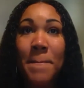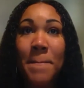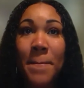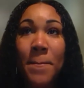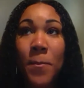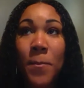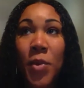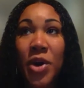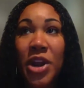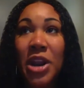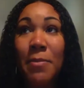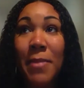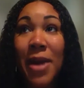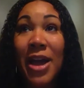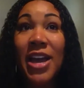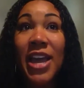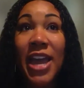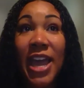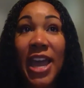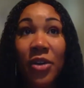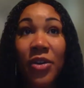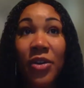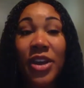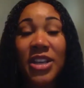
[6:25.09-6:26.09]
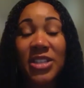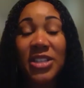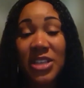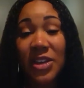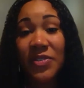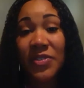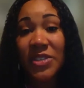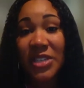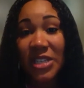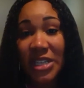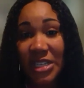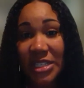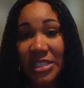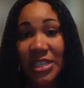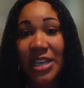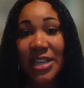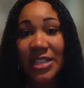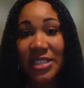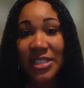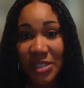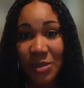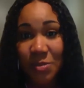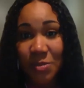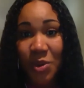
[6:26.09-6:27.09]
one of my areas of
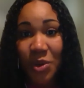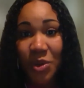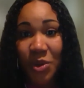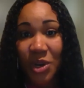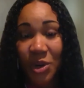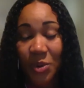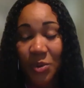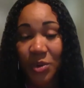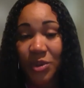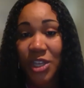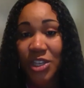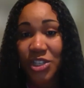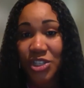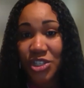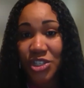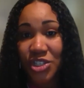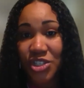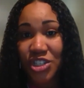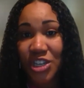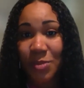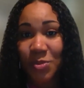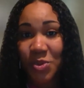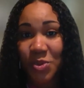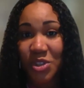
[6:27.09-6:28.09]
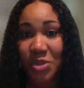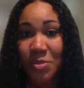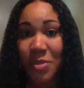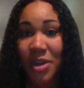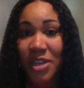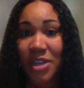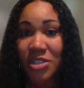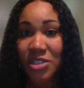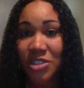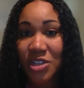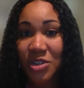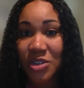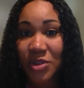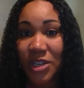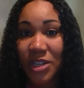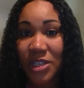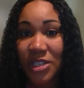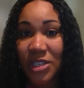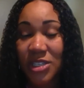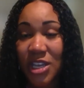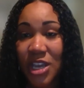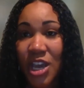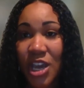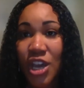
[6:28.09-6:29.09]
success is building relationships with my
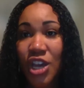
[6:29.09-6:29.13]
students,